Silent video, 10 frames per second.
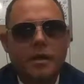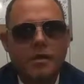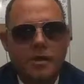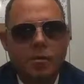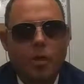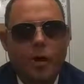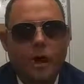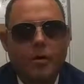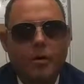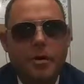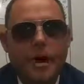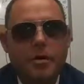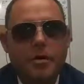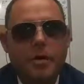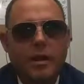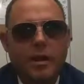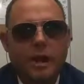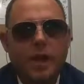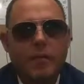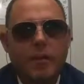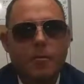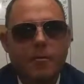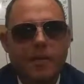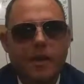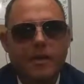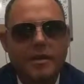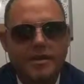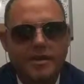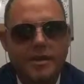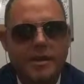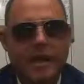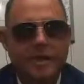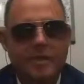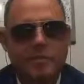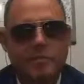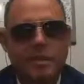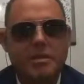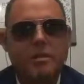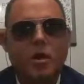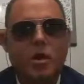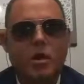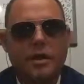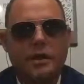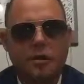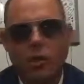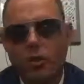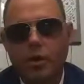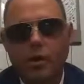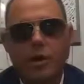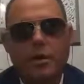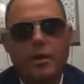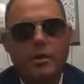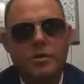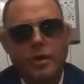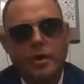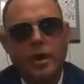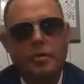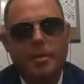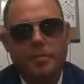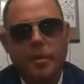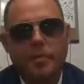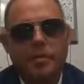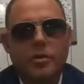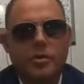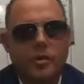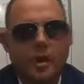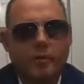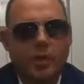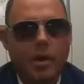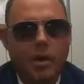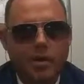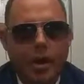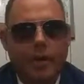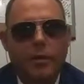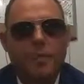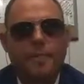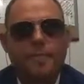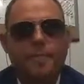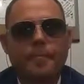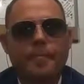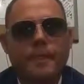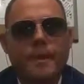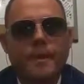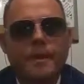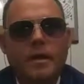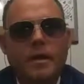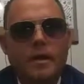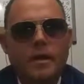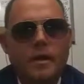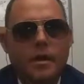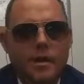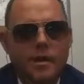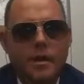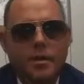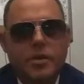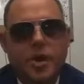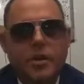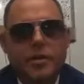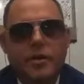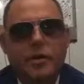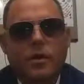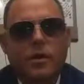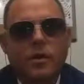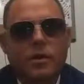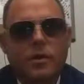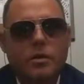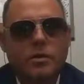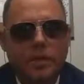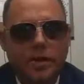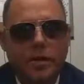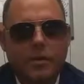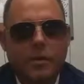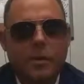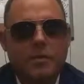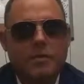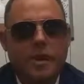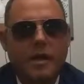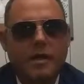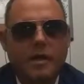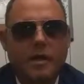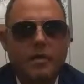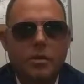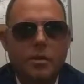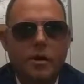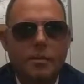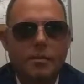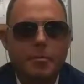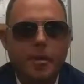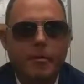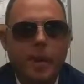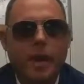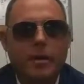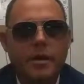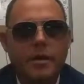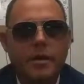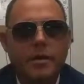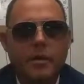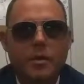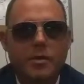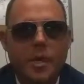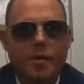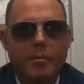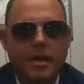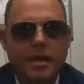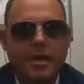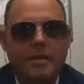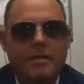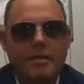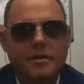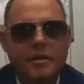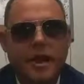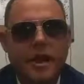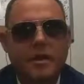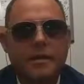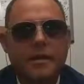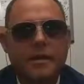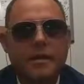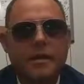somewhere out and about, and he came home to find this detective's business card in the door, so he up and moved to Denver, Colorado. He continued talking to the girl, telling her things like, you know, I'm going to move you out here, I want you to have my kids, this and that,